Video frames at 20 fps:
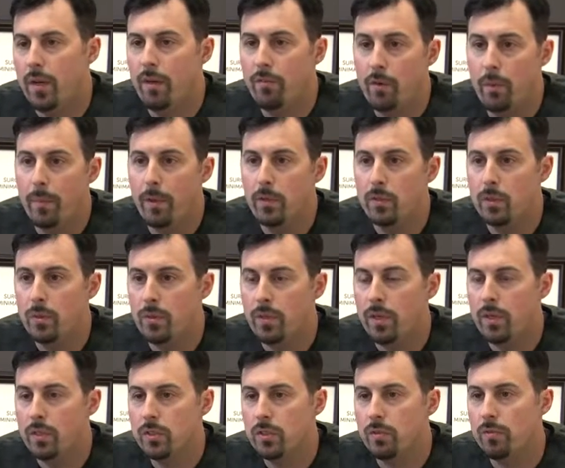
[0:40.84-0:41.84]
about
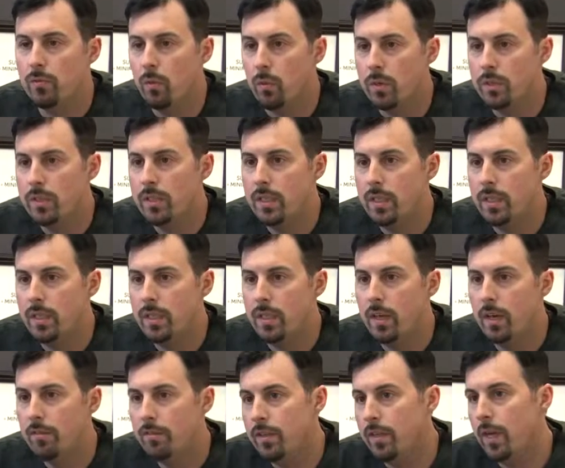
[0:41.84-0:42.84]
2014, the
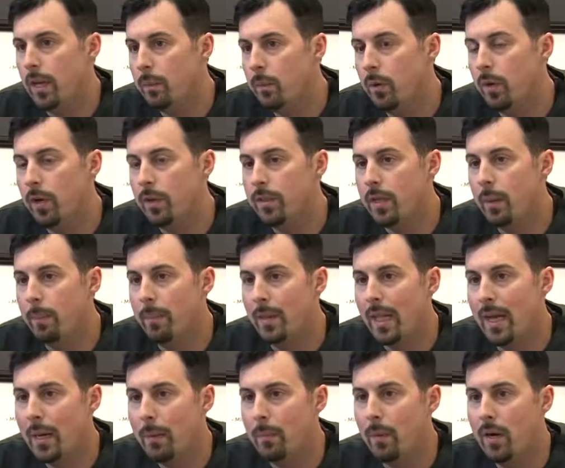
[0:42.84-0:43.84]
FDA put out that
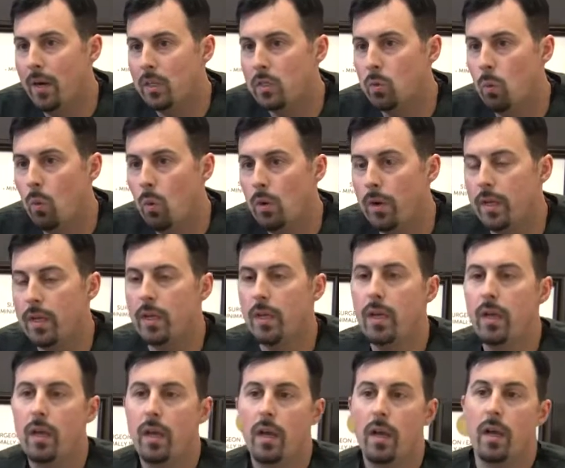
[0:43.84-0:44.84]
black box warning,
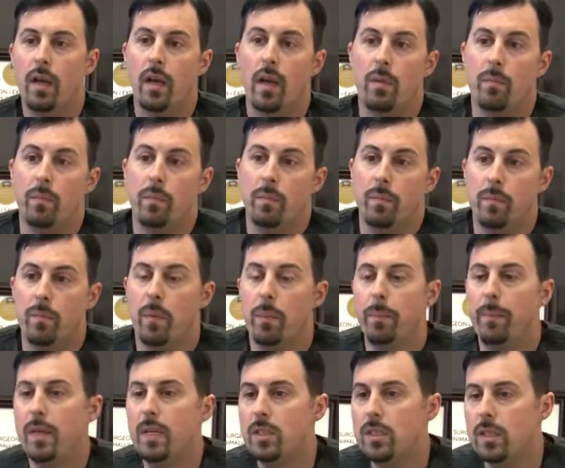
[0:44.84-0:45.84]
uh,
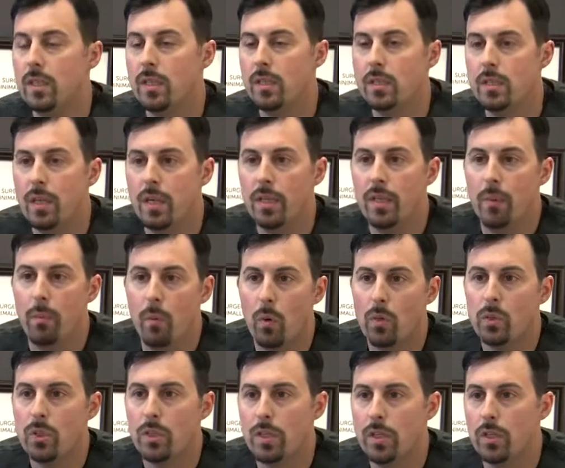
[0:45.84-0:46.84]
basically saying that
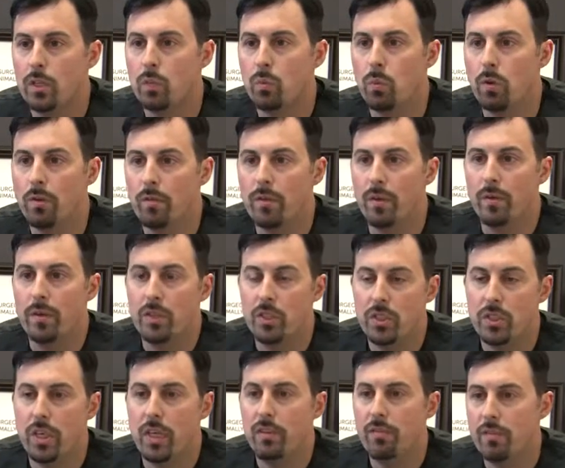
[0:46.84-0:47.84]
morcellators weren't very
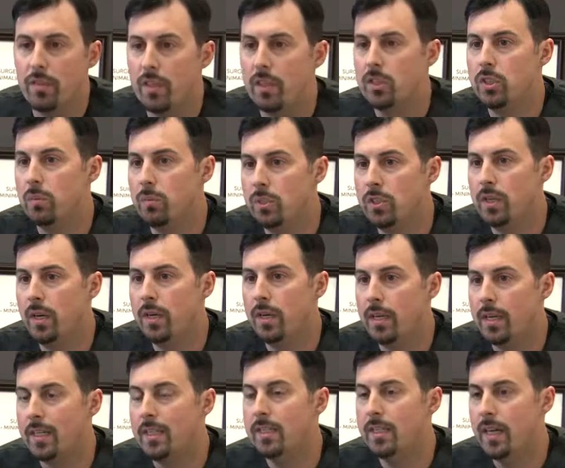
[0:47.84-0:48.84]
safe unless it was done in a
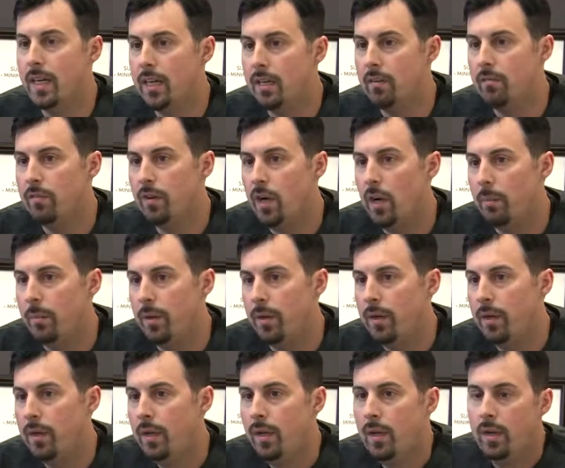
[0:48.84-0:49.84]
contained environment.
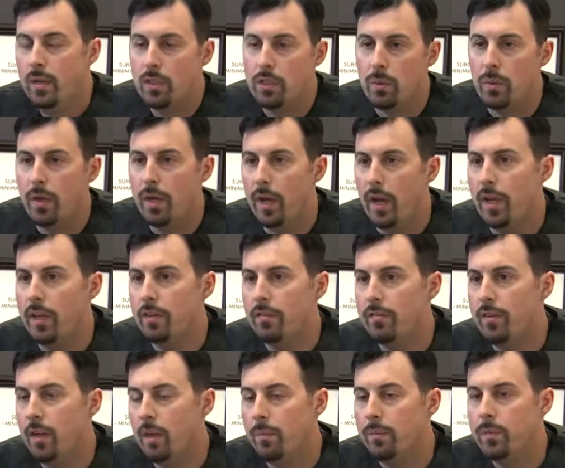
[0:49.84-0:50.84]
So I
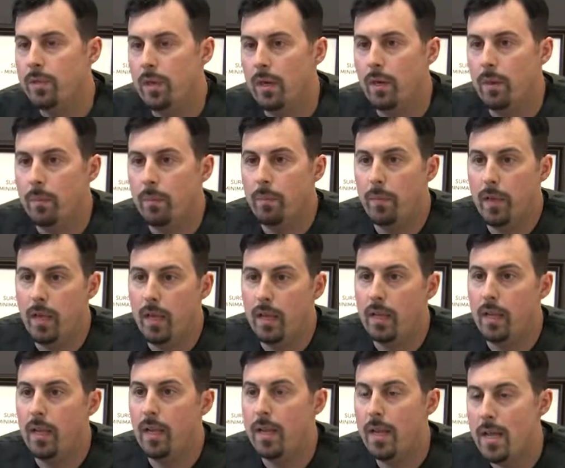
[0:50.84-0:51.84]
developed
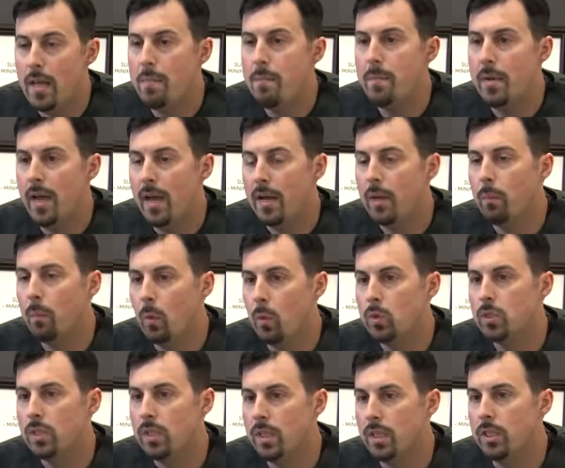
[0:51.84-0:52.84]
an in-bag
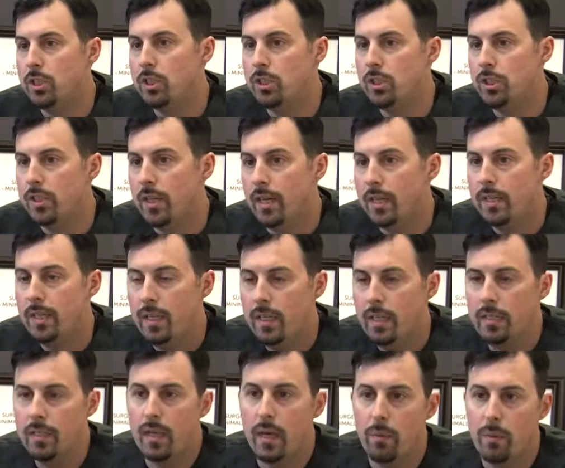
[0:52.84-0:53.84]
morcellation
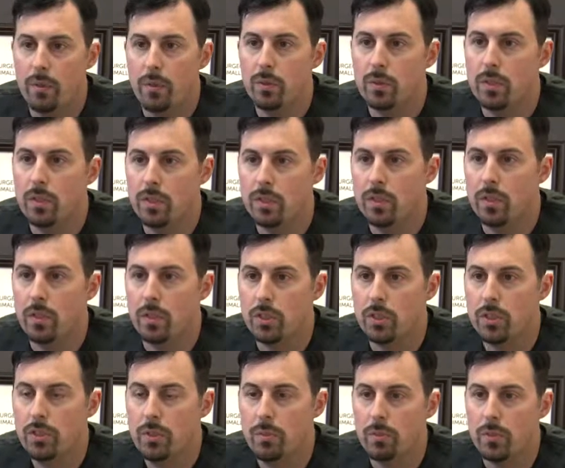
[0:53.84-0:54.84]
technique that I would use on these
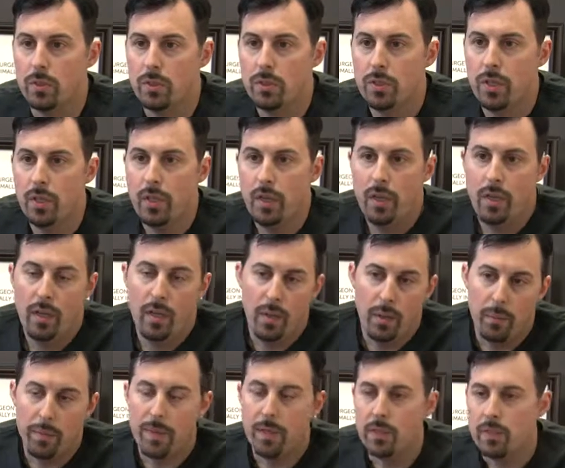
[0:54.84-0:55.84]
large tumors.
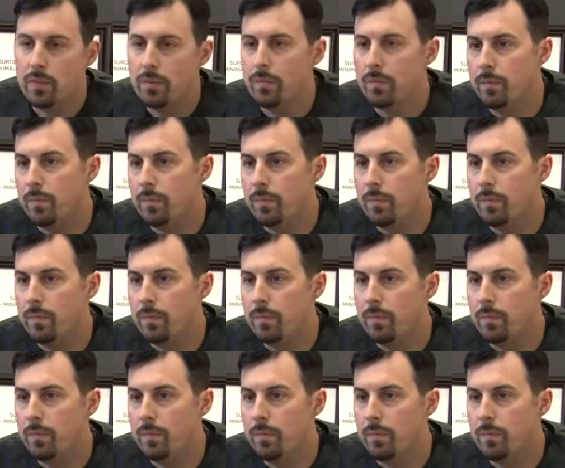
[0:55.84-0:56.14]
Because